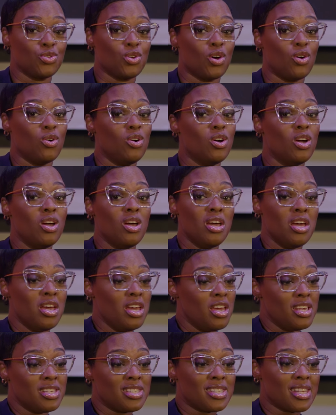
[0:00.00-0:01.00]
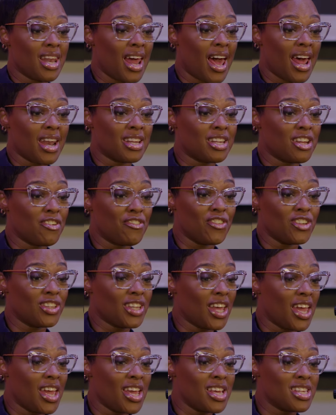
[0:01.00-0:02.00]
you know, it's a lot of different
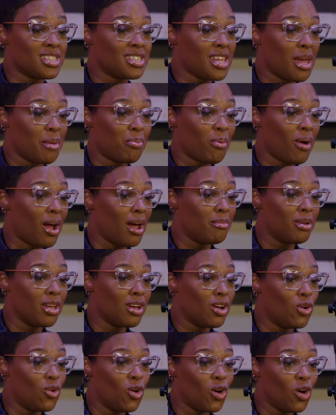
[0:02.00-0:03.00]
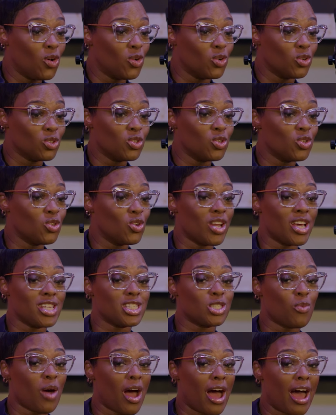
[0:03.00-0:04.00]
things that probably go on. You know,
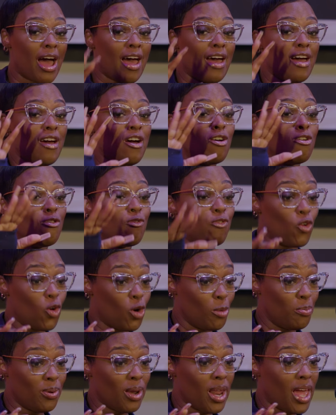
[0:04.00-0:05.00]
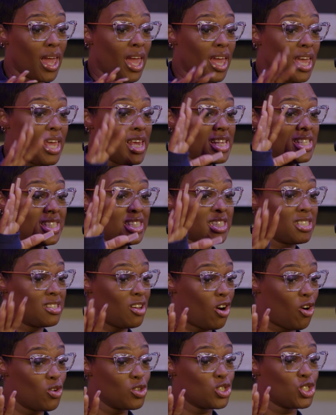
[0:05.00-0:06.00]
that's why foreplay is
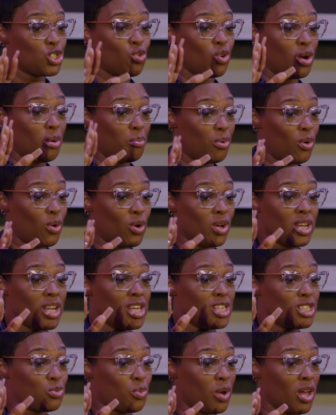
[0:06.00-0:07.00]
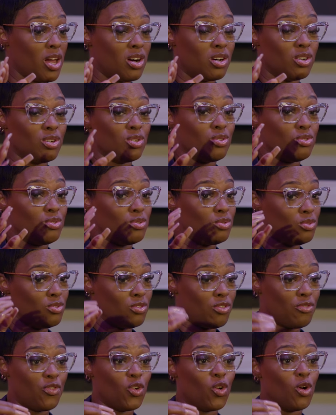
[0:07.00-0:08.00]
also important as well.
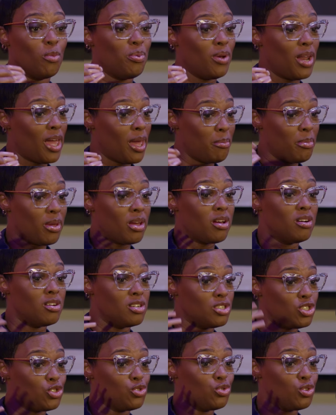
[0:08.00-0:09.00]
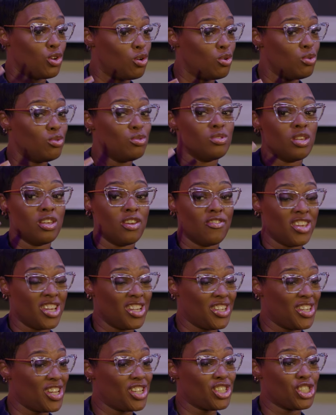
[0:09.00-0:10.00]
Foreplay because, you know,
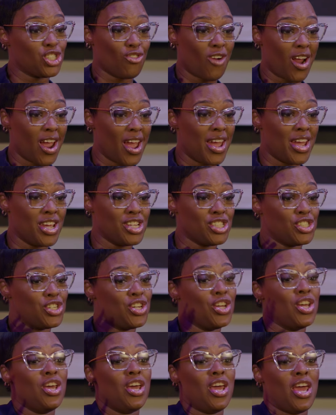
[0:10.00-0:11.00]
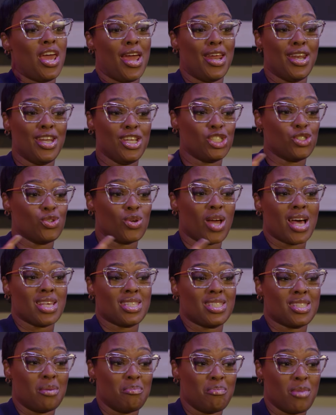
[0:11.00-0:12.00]
your dick trash, at least you got
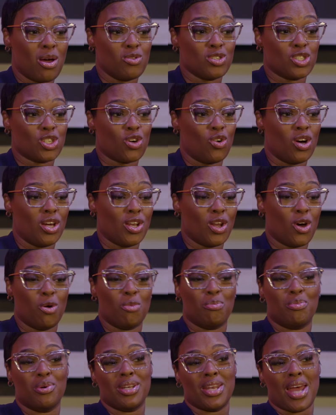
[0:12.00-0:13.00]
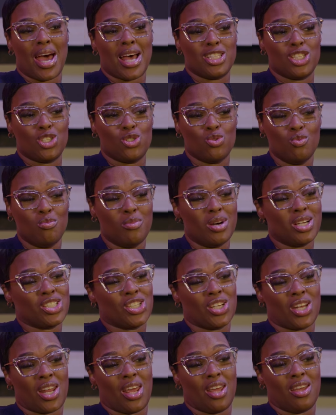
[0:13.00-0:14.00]
something else going on, but not too
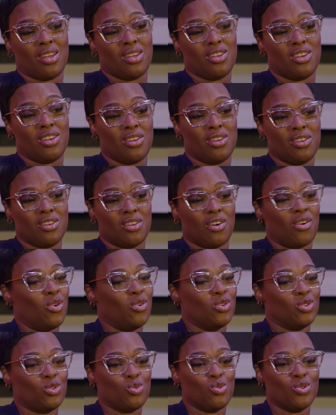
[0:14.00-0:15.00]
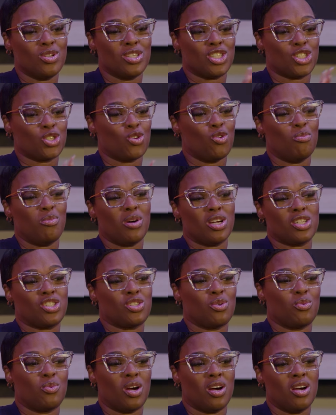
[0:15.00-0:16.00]
much of it. Y'all do it so much
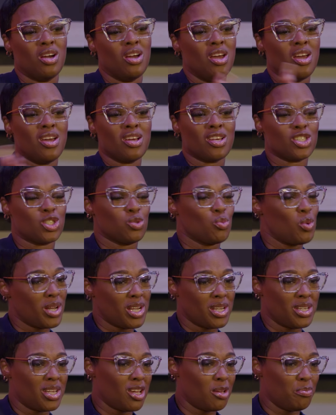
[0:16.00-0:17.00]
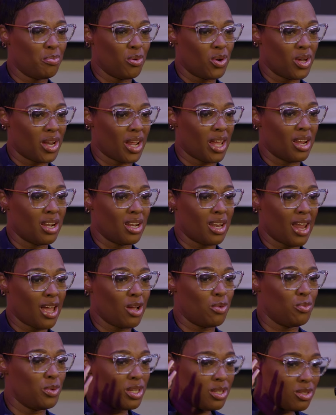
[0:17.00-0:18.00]
so well. Because what a dick party.
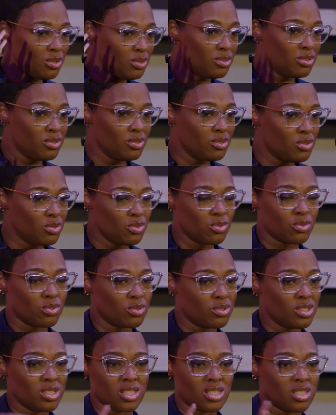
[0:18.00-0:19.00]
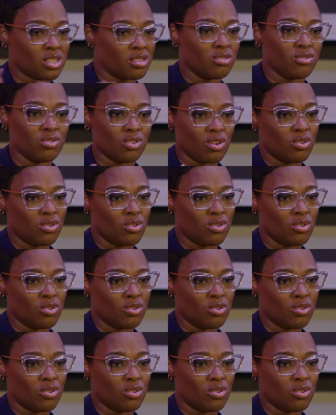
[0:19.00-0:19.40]
Like, we, so, you